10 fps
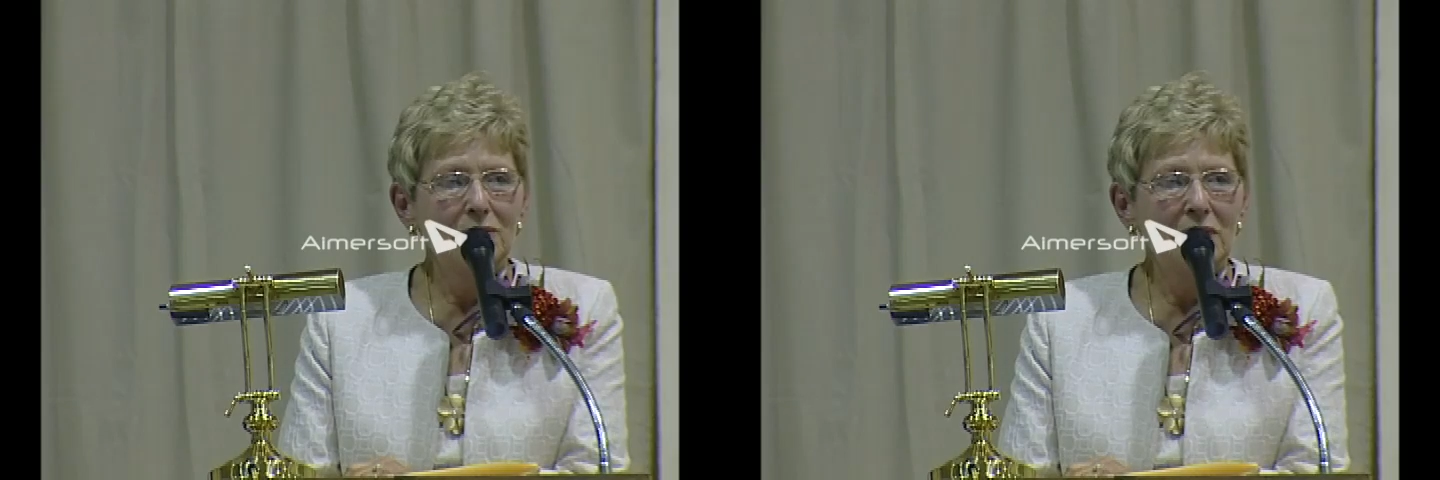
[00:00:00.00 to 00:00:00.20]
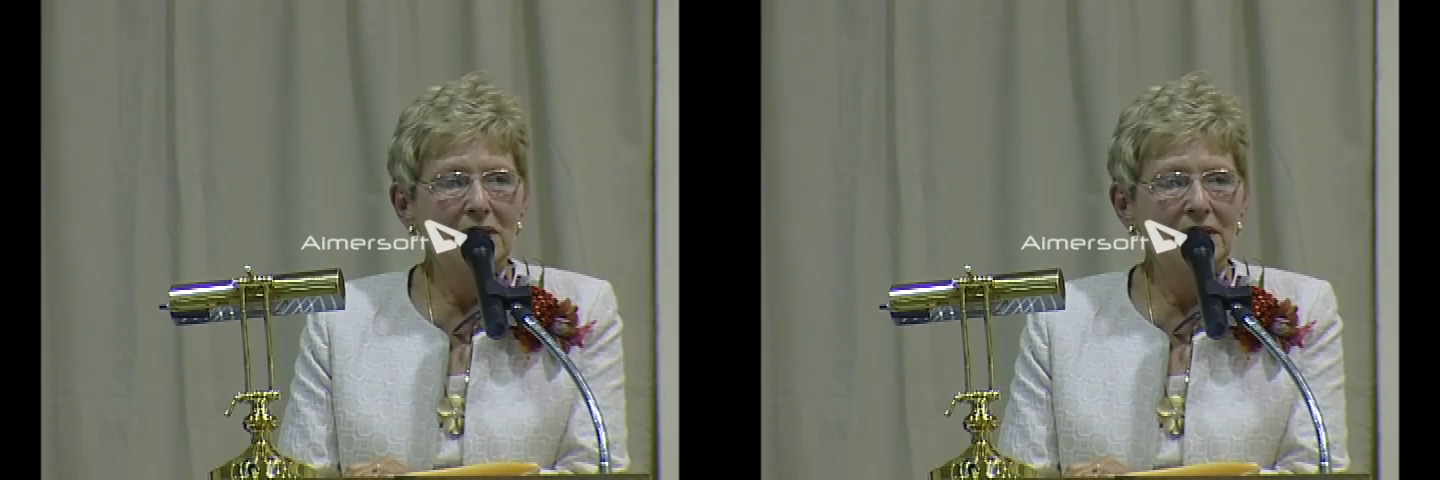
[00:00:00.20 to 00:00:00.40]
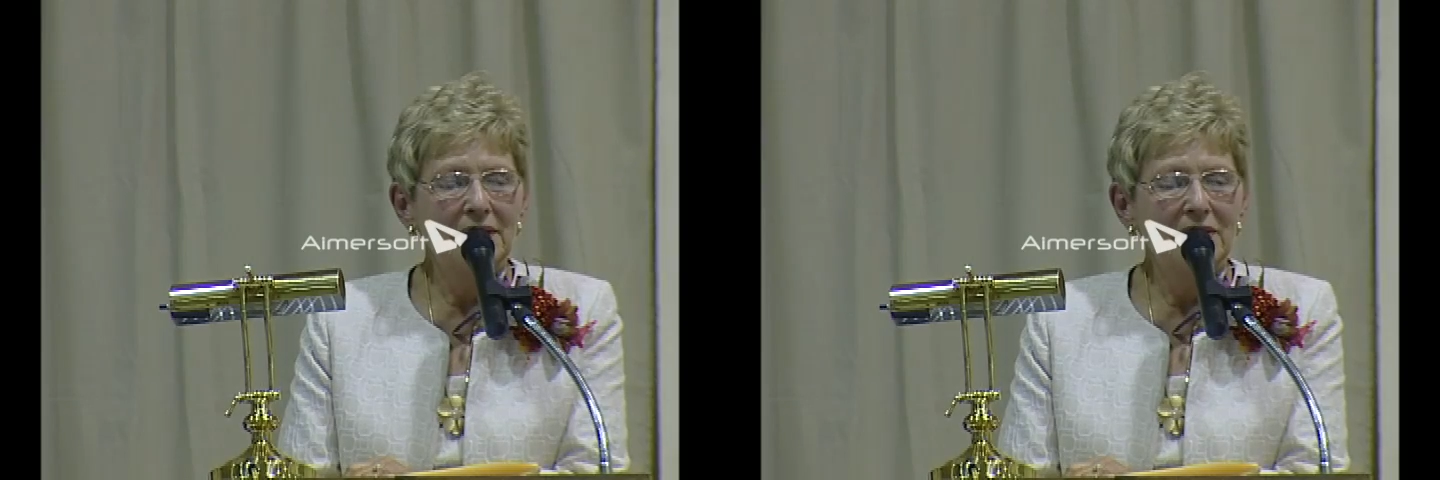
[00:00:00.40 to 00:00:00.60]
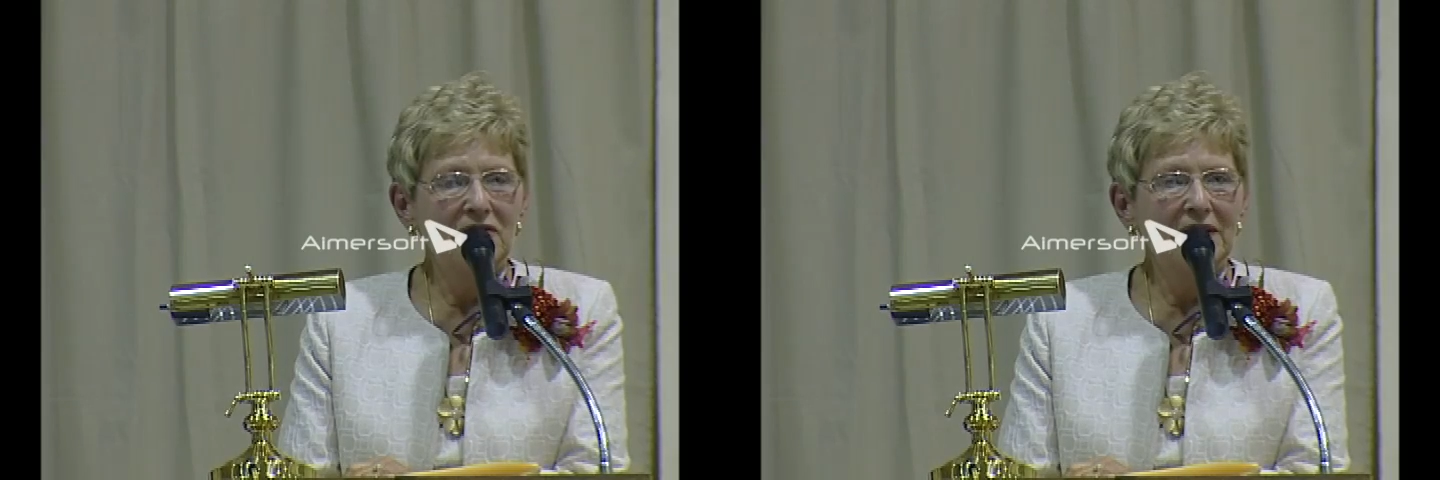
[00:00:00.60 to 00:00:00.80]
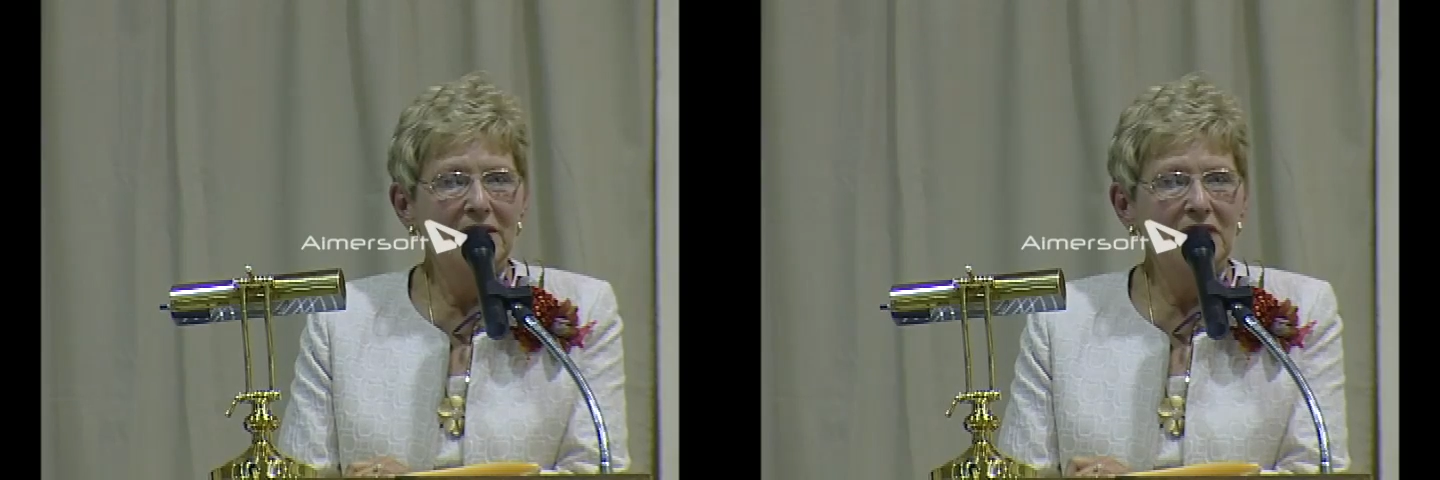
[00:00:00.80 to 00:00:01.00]
with a
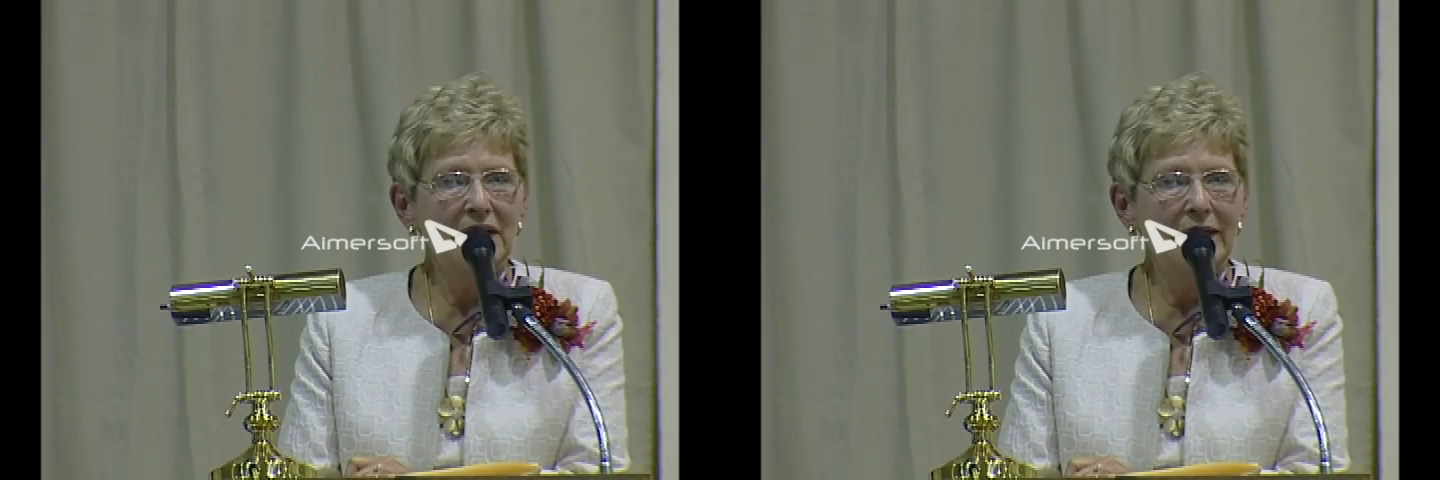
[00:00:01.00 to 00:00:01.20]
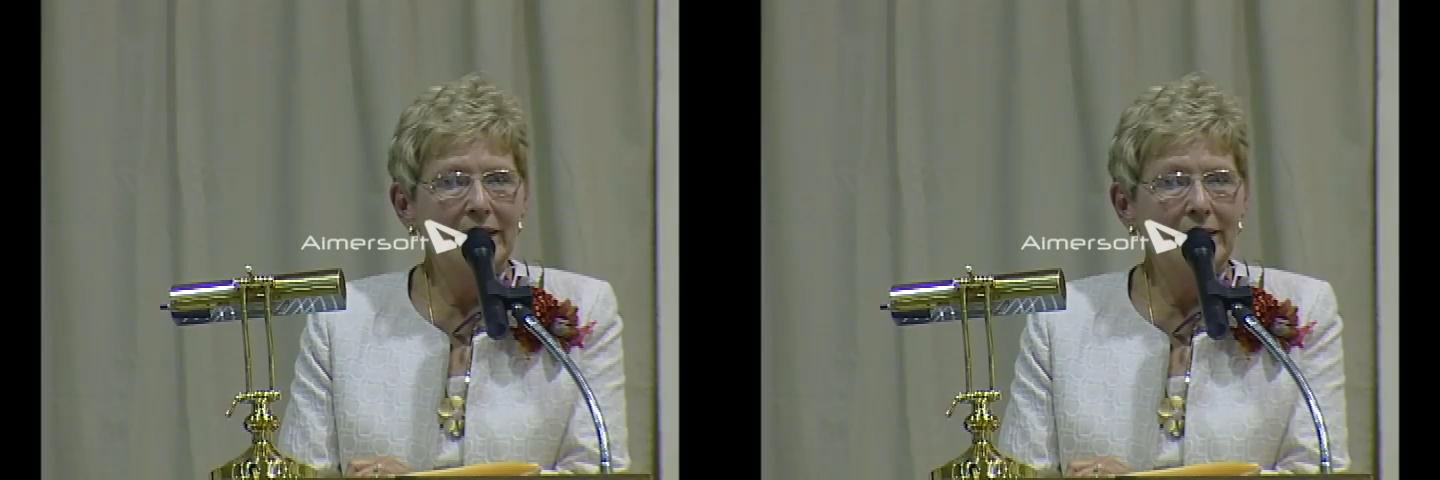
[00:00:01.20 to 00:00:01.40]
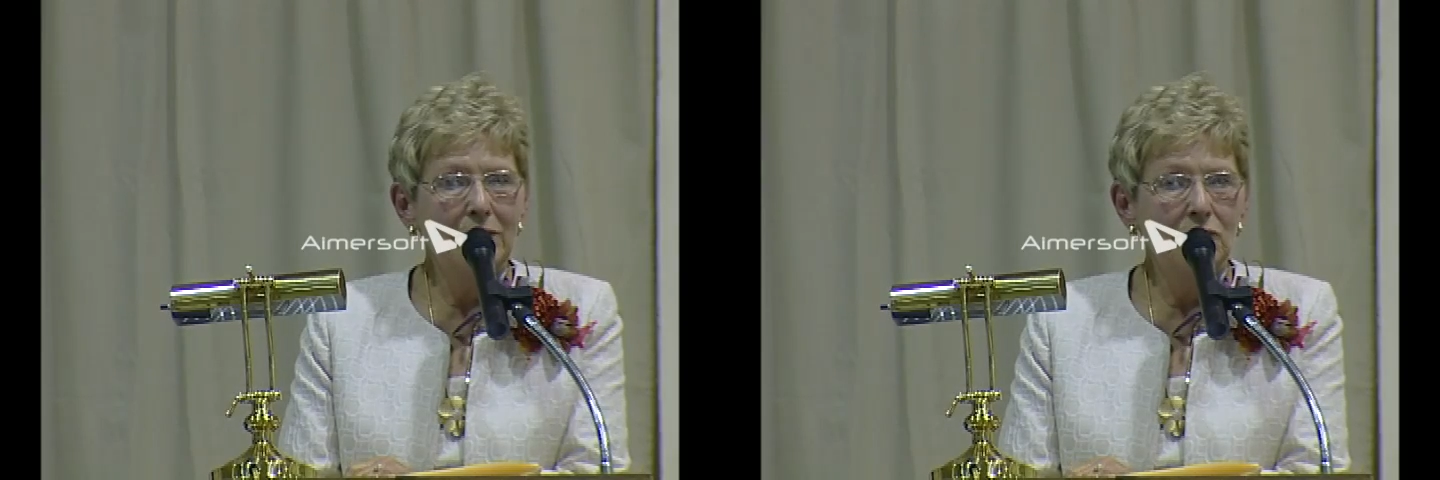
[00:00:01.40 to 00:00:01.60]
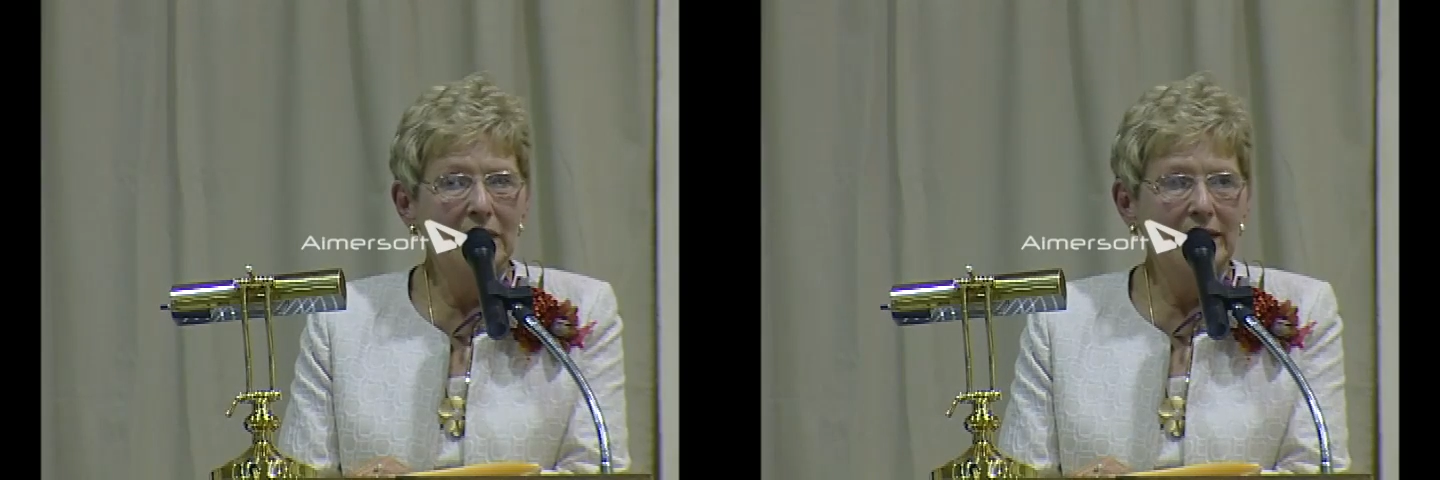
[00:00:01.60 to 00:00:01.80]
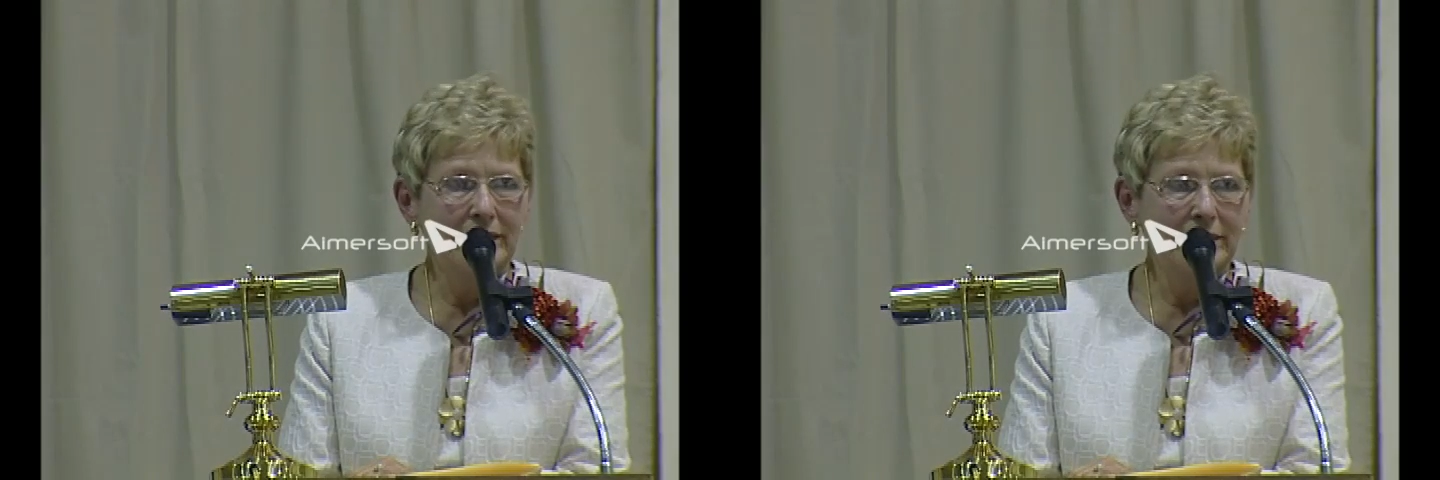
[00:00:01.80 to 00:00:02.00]
5K
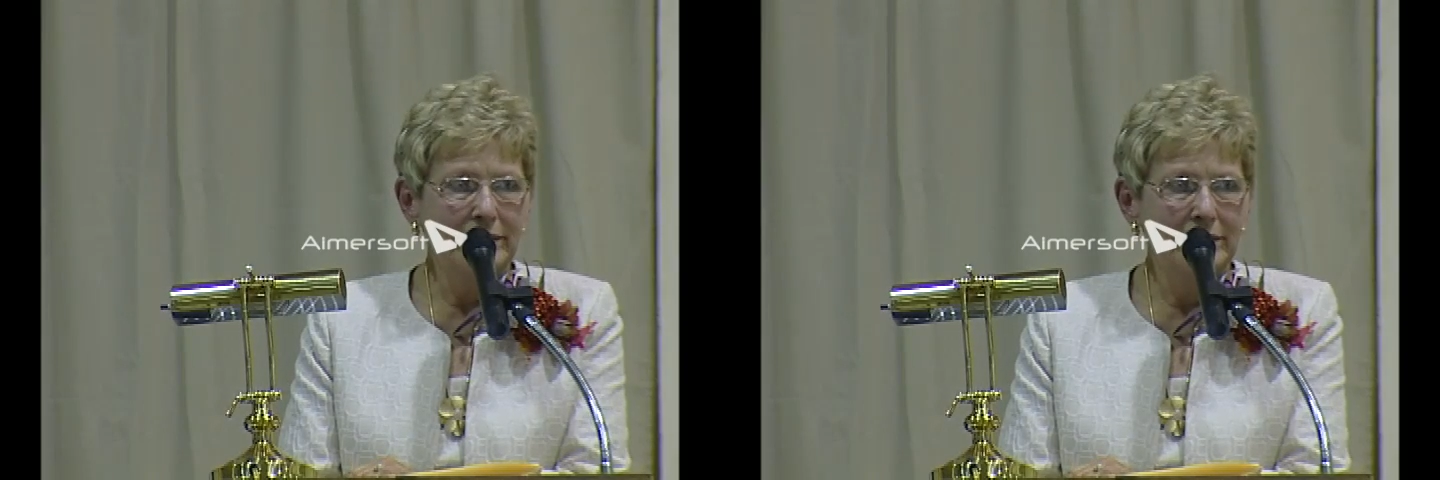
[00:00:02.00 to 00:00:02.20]
run.